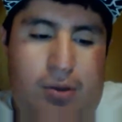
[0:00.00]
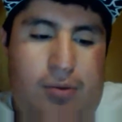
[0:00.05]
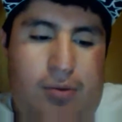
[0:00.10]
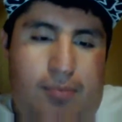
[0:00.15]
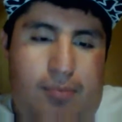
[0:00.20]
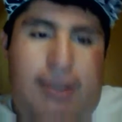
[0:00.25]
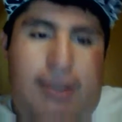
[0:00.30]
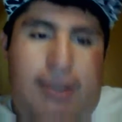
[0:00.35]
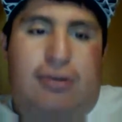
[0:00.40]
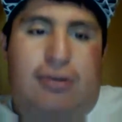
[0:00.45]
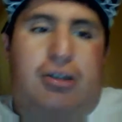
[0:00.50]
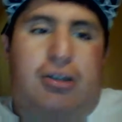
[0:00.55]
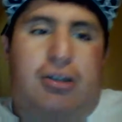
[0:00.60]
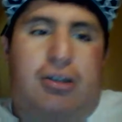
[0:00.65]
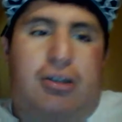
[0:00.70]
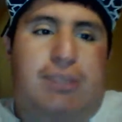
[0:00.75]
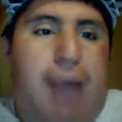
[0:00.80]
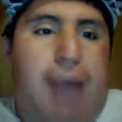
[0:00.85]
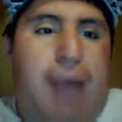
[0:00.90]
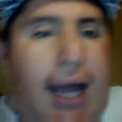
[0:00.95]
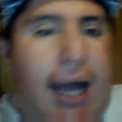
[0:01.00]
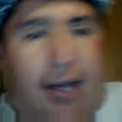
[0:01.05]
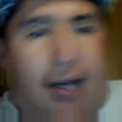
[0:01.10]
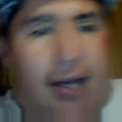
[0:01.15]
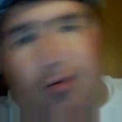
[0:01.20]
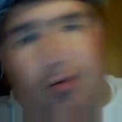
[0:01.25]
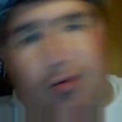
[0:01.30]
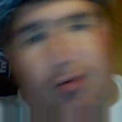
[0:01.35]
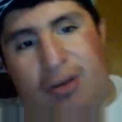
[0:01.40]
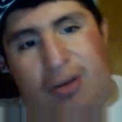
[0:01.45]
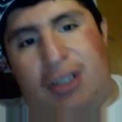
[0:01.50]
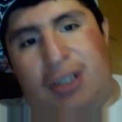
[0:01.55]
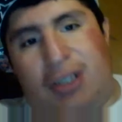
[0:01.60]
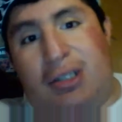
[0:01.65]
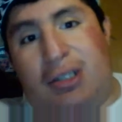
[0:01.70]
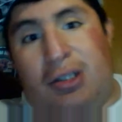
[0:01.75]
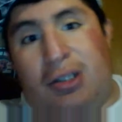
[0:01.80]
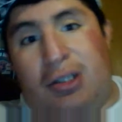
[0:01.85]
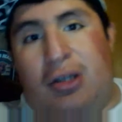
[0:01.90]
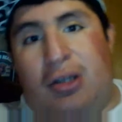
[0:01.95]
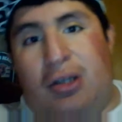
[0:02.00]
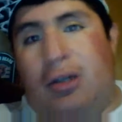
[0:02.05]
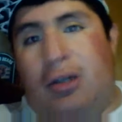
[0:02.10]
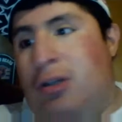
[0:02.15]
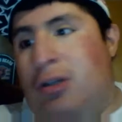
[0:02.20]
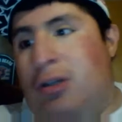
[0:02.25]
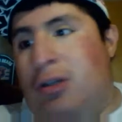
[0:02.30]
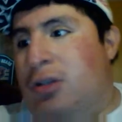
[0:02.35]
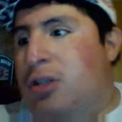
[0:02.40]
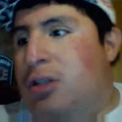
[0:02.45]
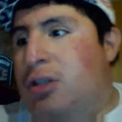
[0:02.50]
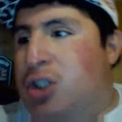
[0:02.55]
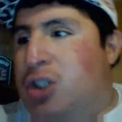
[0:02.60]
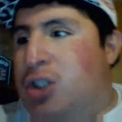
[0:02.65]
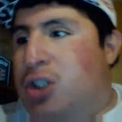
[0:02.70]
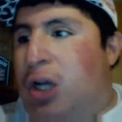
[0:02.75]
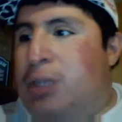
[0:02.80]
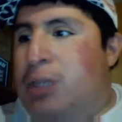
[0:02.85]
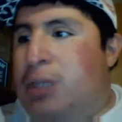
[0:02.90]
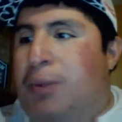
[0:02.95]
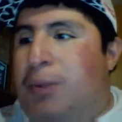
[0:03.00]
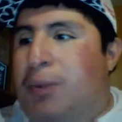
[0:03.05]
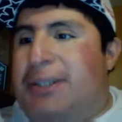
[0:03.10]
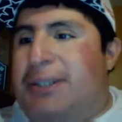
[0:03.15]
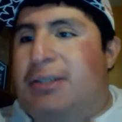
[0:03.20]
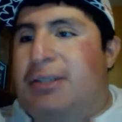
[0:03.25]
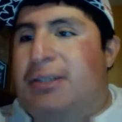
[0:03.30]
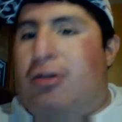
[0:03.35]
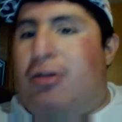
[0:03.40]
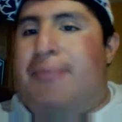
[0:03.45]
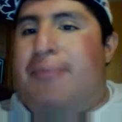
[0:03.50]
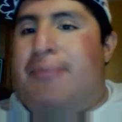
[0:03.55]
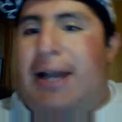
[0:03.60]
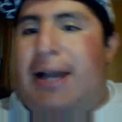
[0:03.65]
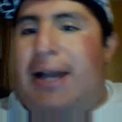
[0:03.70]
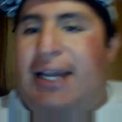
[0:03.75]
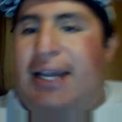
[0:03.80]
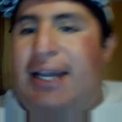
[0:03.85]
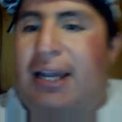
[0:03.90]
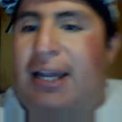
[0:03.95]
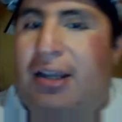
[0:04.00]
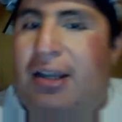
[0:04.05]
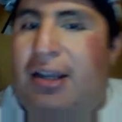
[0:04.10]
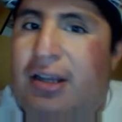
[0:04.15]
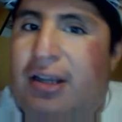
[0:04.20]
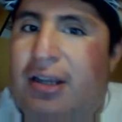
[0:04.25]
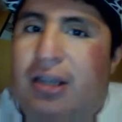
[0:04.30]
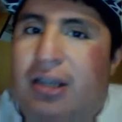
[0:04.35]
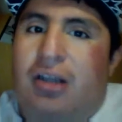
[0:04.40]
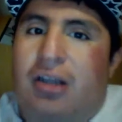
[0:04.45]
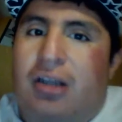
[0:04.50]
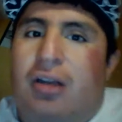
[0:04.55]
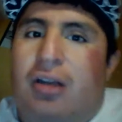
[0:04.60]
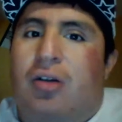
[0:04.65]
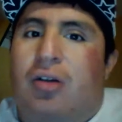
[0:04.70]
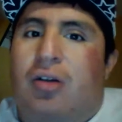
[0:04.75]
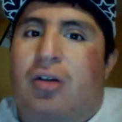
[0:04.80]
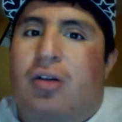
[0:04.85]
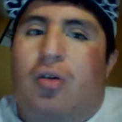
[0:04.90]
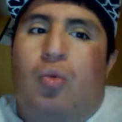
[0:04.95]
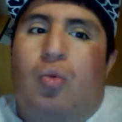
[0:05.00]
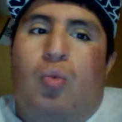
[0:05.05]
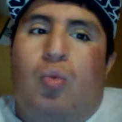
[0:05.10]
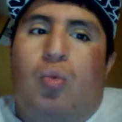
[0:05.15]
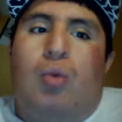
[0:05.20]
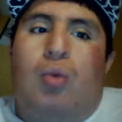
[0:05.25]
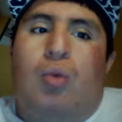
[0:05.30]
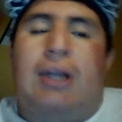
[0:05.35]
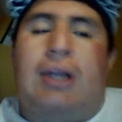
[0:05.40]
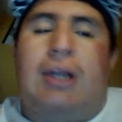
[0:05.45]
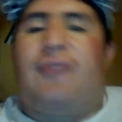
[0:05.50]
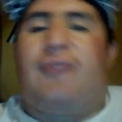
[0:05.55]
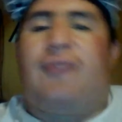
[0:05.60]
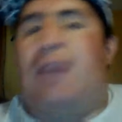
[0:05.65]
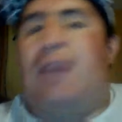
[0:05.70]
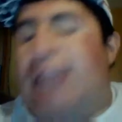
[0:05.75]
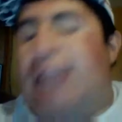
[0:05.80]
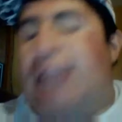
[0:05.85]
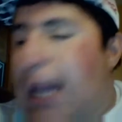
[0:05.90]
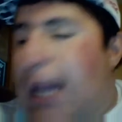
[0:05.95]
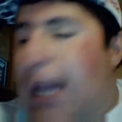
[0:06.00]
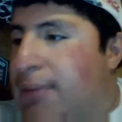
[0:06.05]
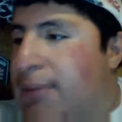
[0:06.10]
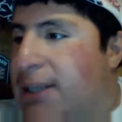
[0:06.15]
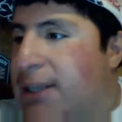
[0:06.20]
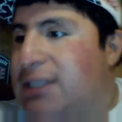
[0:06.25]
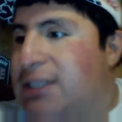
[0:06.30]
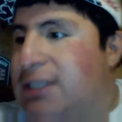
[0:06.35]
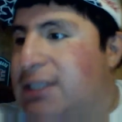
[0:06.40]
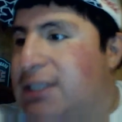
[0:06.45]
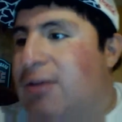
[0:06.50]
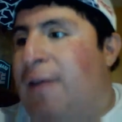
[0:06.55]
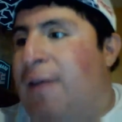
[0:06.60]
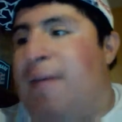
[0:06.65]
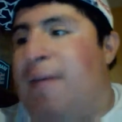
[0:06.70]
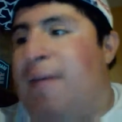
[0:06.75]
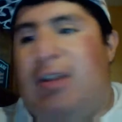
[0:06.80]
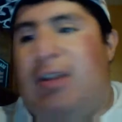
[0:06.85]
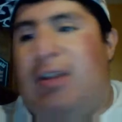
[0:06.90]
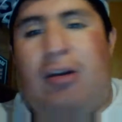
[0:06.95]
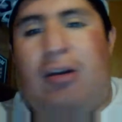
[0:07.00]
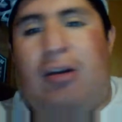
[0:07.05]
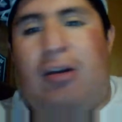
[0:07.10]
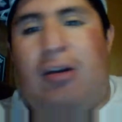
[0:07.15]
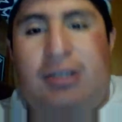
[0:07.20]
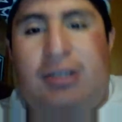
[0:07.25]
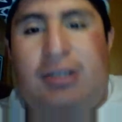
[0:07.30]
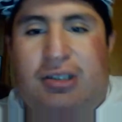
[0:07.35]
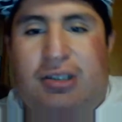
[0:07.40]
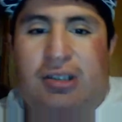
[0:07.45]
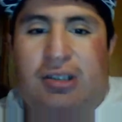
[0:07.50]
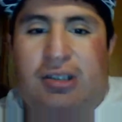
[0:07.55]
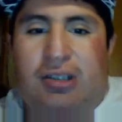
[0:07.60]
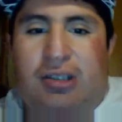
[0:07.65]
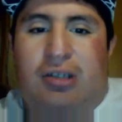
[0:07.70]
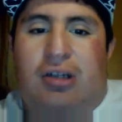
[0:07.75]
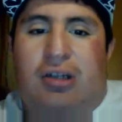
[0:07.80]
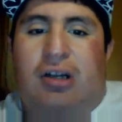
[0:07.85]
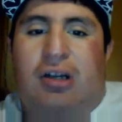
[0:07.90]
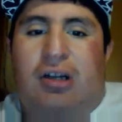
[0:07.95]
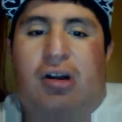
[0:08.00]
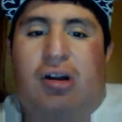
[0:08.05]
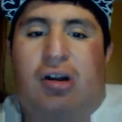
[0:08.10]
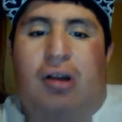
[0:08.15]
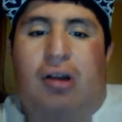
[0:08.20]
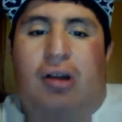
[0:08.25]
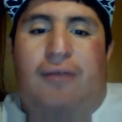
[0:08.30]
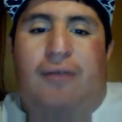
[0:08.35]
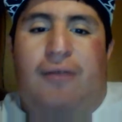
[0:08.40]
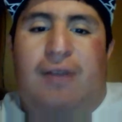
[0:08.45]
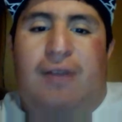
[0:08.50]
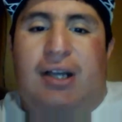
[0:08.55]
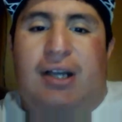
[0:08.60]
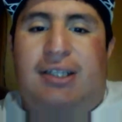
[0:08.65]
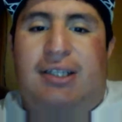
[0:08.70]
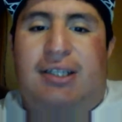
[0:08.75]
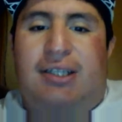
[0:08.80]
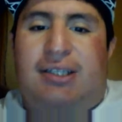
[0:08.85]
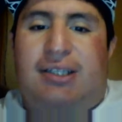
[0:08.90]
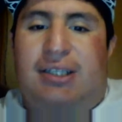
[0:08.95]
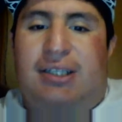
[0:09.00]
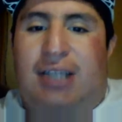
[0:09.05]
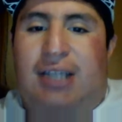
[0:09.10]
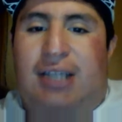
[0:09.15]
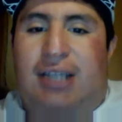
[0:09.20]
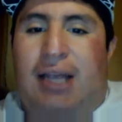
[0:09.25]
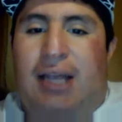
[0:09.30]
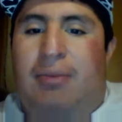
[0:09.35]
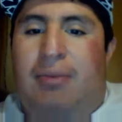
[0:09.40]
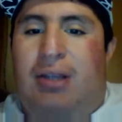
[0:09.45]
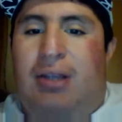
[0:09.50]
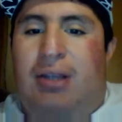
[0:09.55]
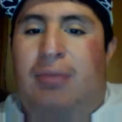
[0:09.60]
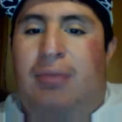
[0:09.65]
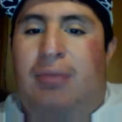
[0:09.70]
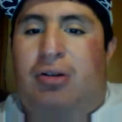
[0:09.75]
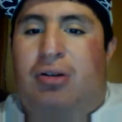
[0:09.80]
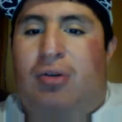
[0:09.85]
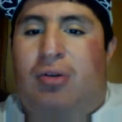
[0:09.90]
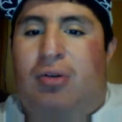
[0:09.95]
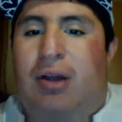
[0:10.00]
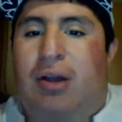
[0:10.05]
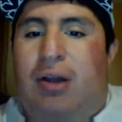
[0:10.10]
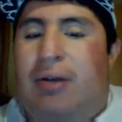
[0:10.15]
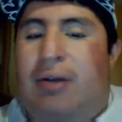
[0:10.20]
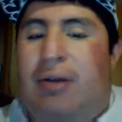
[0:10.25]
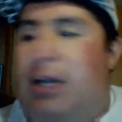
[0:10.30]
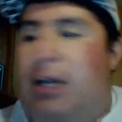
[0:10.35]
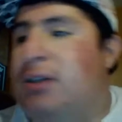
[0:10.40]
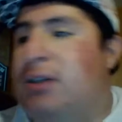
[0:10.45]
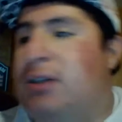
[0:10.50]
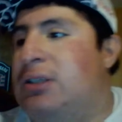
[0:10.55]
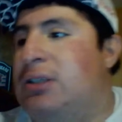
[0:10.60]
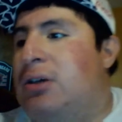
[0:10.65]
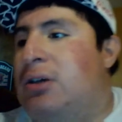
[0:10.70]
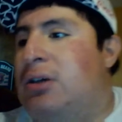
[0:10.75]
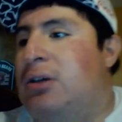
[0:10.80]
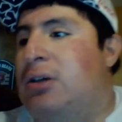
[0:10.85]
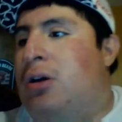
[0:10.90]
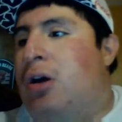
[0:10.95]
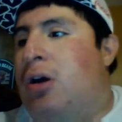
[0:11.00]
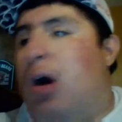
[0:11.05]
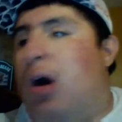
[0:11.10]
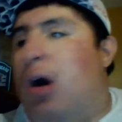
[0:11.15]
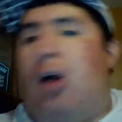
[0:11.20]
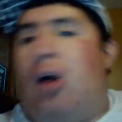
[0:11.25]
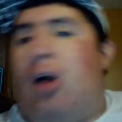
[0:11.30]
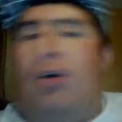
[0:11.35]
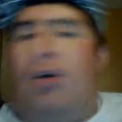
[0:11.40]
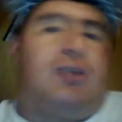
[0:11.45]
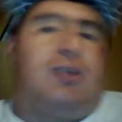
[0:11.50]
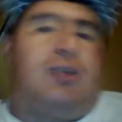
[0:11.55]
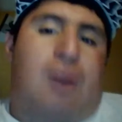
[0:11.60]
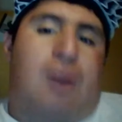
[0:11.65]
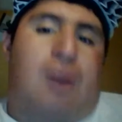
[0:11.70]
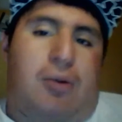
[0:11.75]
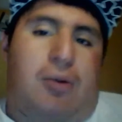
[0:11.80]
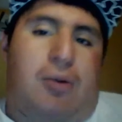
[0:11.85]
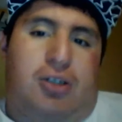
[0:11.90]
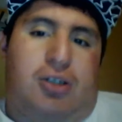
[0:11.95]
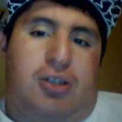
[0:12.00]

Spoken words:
Baseball comes back. He says, Chicago Sports can come back in. We get the Frank Thomas, Robert Tillos, Cousin Fitz, let me take away everything else. Of course, Robert,